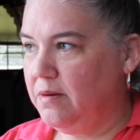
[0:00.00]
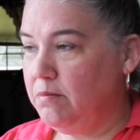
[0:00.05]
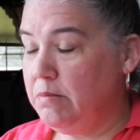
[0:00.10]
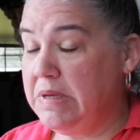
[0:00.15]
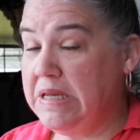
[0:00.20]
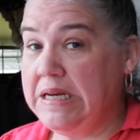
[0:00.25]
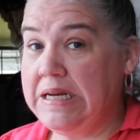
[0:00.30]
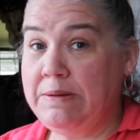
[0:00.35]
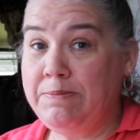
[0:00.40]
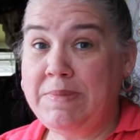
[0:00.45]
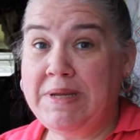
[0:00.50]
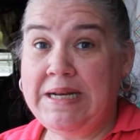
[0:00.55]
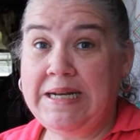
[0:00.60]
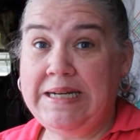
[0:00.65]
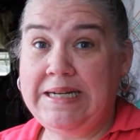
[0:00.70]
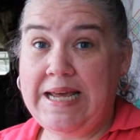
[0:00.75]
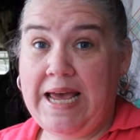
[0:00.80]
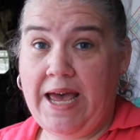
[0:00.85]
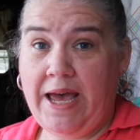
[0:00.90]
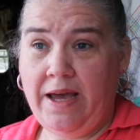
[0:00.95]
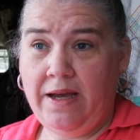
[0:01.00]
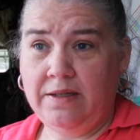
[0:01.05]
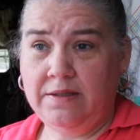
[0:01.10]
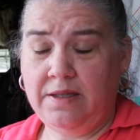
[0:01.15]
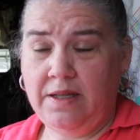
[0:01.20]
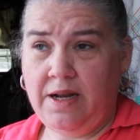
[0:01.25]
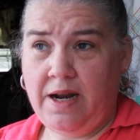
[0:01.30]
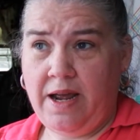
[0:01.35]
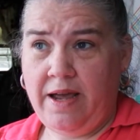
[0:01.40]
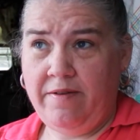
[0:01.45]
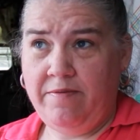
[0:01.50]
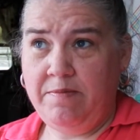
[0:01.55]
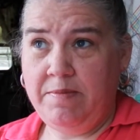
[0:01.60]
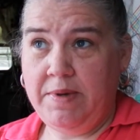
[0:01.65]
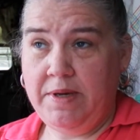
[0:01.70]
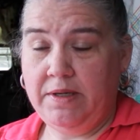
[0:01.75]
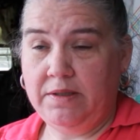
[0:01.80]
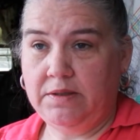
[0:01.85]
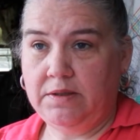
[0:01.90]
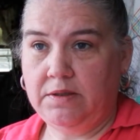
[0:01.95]
many, many tags that I have
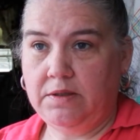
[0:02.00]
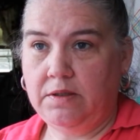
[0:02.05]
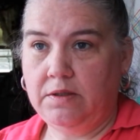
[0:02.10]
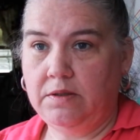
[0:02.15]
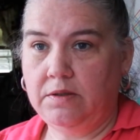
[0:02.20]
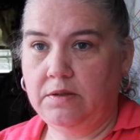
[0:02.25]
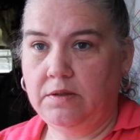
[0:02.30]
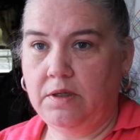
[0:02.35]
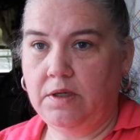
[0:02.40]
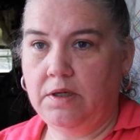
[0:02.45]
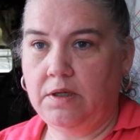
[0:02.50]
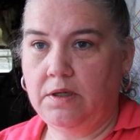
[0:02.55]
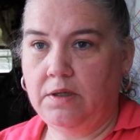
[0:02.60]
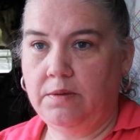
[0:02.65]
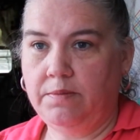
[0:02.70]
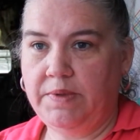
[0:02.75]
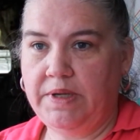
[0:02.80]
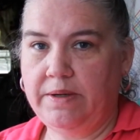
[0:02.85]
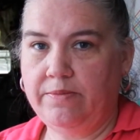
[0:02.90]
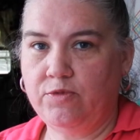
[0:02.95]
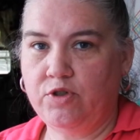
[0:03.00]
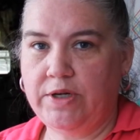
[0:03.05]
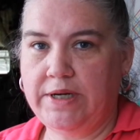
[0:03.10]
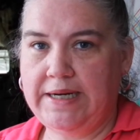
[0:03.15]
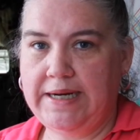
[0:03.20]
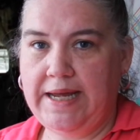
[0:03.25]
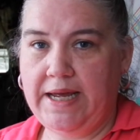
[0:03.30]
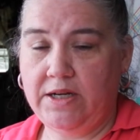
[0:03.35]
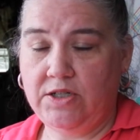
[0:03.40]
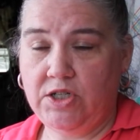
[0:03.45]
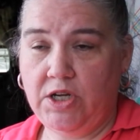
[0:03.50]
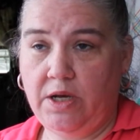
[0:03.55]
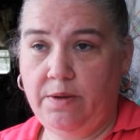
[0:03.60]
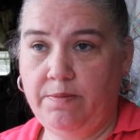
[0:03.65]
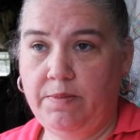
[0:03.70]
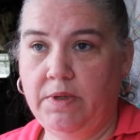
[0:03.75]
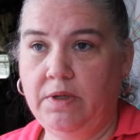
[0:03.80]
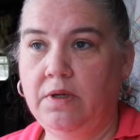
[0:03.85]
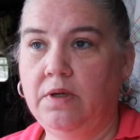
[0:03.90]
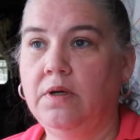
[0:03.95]
missed, um, and I'm trying to catch up.
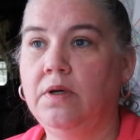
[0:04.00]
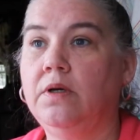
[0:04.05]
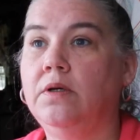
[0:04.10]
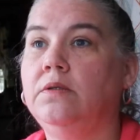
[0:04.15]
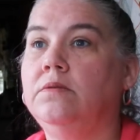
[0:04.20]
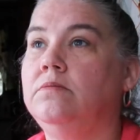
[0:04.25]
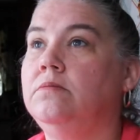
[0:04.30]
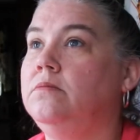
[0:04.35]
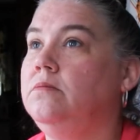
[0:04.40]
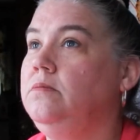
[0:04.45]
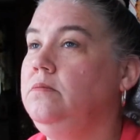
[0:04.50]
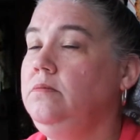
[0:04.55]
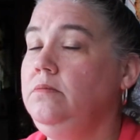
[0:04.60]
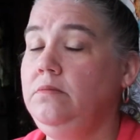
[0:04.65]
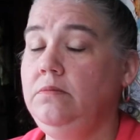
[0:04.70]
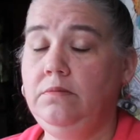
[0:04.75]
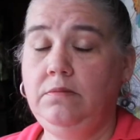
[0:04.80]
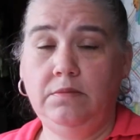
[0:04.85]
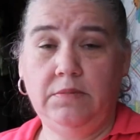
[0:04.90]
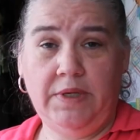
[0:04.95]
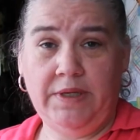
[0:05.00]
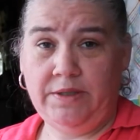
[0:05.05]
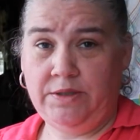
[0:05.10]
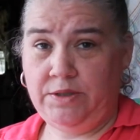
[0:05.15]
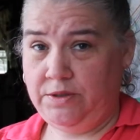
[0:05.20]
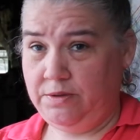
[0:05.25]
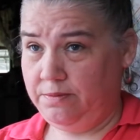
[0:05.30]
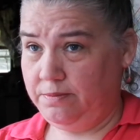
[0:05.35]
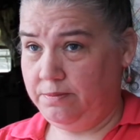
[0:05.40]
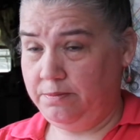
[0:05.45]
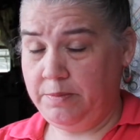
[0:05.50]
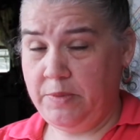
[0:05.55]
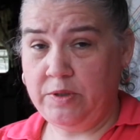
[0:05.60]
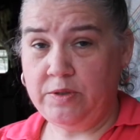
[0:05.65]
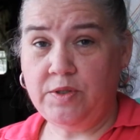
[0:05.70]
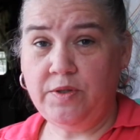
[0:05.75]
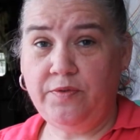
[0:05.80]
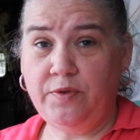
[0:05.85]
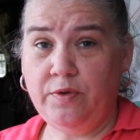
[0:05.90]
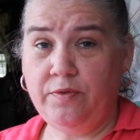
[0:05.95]
As
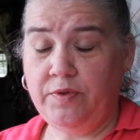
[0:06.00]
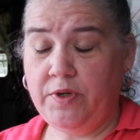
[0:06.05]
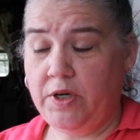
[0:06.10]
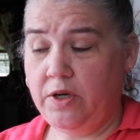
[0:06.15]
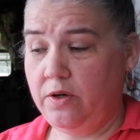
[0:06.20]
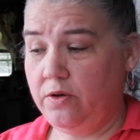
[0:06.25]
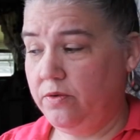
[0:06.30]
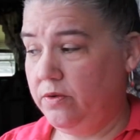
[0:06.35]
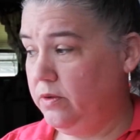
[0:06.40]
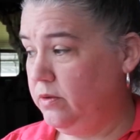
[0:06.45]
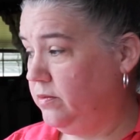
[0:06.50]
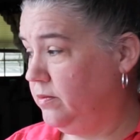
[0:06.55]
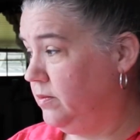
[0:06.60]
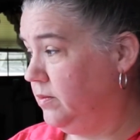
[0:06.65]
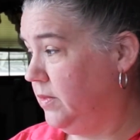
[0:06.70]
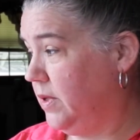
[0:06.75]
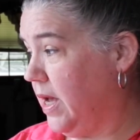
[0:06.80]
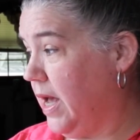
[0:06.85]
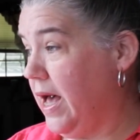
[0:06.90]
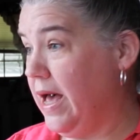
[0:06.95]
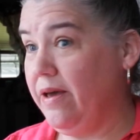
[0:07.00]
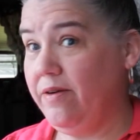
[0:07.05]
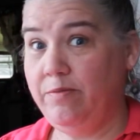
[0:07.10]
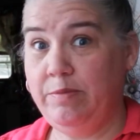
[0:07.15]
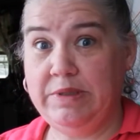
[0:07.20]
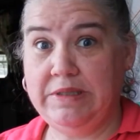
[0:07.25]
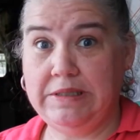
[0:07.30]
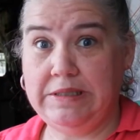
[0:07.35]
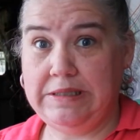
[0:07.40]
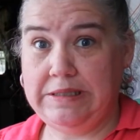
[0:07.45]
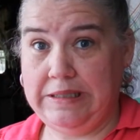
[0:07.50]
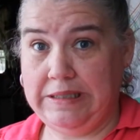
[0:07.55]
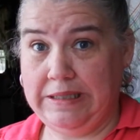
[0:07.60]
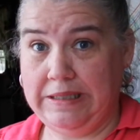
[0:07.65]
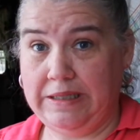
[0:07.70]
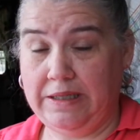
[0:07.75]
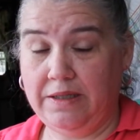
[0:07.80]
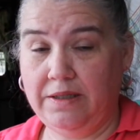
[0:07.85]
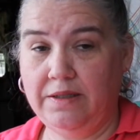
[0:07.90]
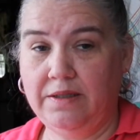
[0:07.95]
most of you have known, I've been
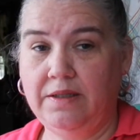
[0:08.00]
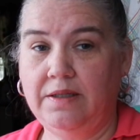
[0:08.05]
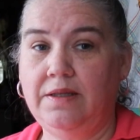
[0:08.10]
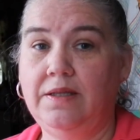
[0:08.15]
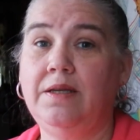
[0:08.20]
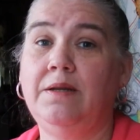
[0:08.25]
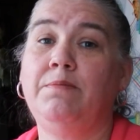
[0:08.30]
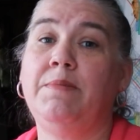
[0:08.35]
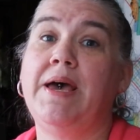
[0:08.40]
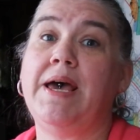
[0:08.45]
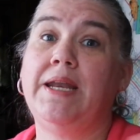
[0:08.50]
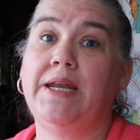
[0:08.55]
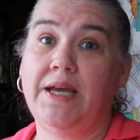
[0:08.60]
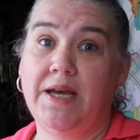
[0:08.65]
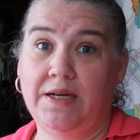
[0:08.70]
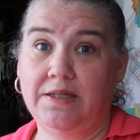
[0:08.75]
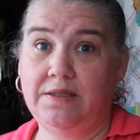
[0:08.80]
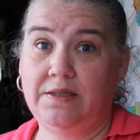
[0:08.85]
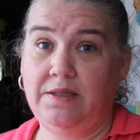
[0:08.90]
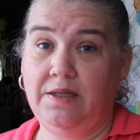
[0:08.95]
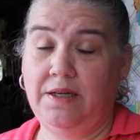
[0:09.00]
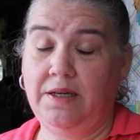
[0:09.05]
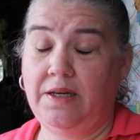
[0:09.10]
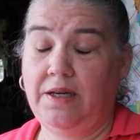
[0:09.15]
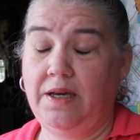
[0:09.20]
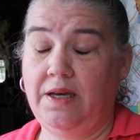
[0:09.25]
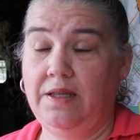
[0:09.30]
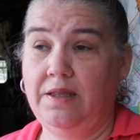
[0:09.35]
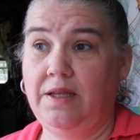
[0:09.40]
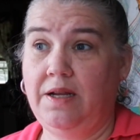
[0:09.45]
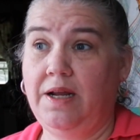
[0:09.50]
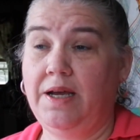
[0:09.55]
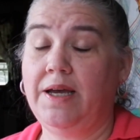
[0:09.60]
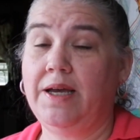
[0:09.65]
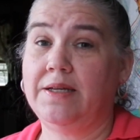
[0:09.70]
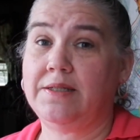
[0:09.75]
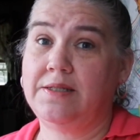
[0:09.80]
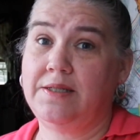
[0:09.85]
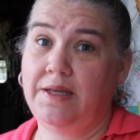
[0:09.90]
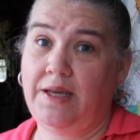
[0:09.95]
sick. Then Maddie got sick, and then I
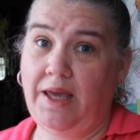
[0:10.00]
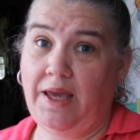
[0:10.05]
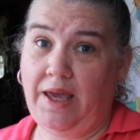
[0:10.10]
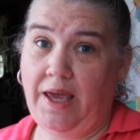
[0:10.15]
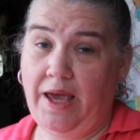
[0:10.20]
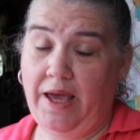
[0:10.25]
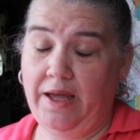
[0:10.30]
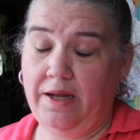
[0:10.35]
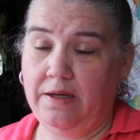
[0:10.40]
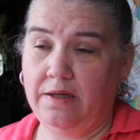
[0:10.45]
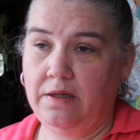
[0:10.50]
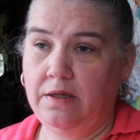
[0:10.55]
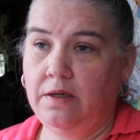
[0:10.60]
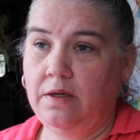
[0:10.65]
got sick again.